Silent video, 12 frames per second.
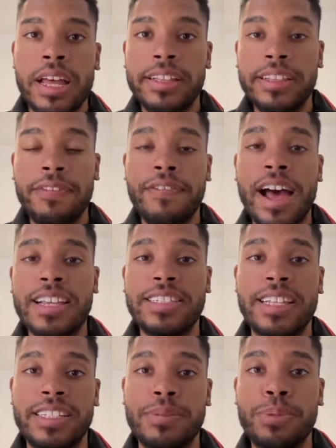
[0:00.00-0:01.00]
the
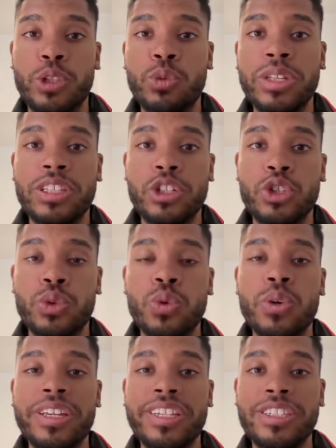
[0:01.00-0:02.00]
fastest between the
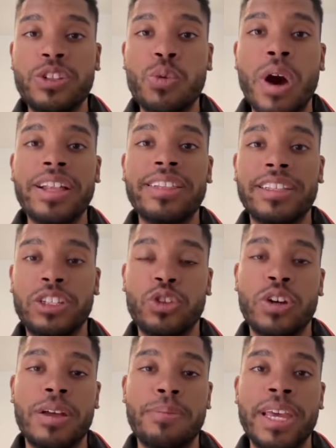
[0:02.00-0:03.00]
two is the one that is
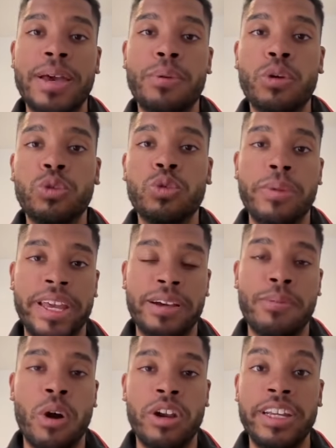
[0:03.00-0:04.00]
gonna be able to make
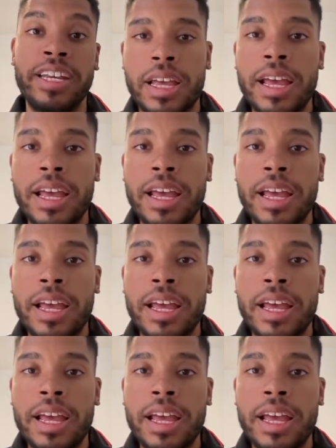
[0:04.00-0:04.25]
money.